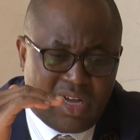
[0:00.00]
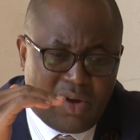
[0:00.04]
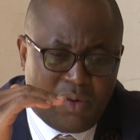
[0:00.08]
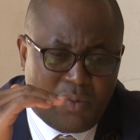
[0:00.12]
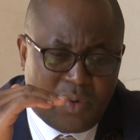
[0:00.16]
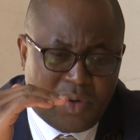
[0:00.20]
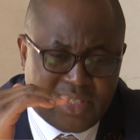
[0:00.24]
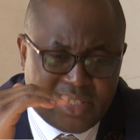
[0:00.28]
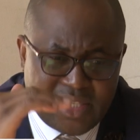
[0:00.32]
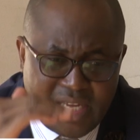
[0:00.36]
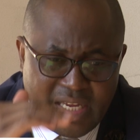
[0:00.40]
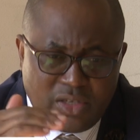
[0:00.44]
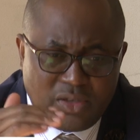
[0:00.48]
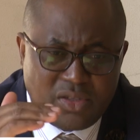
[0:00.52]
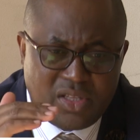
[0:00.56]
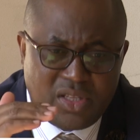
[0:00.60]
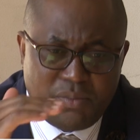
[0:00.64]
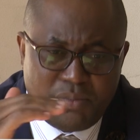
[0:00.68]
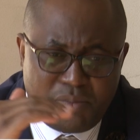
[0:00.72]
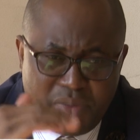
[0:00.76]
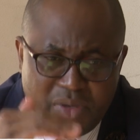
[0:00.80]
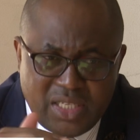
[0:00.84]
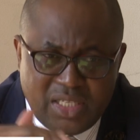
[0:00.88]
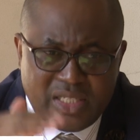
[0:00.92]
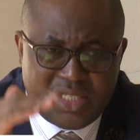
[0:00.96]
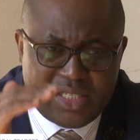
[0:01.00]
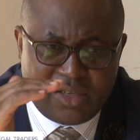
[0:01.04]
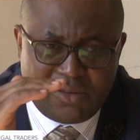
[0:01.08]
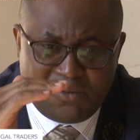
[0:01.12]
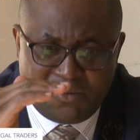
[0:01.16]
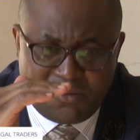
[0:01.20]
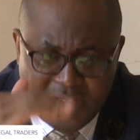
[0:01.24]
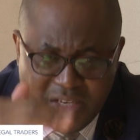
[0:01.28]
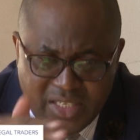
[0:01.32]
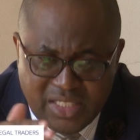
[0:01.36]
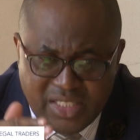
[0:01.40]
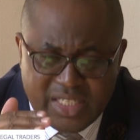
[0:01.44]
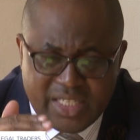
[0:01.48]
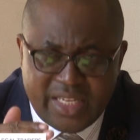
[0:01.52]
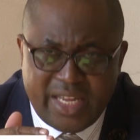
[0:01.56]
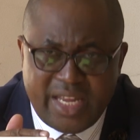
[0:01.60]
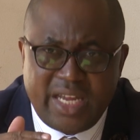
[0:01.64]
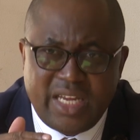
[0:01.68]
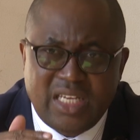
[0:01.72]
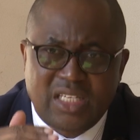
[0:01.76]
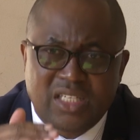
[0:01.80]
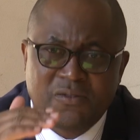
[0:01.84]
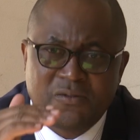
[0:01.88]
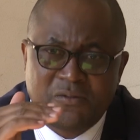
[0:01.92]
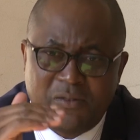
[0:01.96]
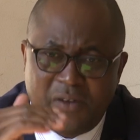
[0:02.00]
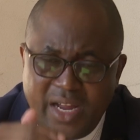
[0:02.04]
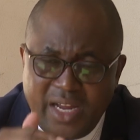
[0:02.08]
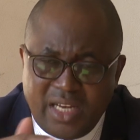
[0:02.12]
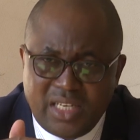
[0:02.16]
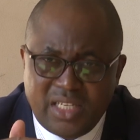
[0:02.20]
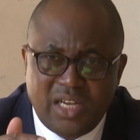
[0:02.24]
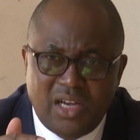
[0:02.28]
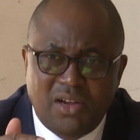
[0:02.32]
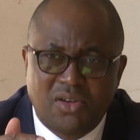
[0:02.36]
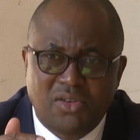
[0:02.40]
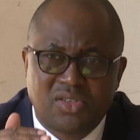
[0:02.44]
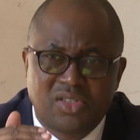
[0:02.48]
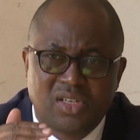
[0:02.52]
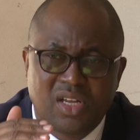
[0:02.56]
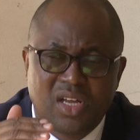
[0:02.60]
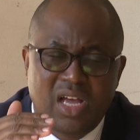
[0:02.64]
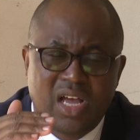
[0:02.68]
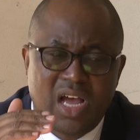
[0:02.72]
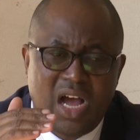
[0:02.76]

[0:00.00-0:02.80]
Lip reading: we say to them, please investigate, find out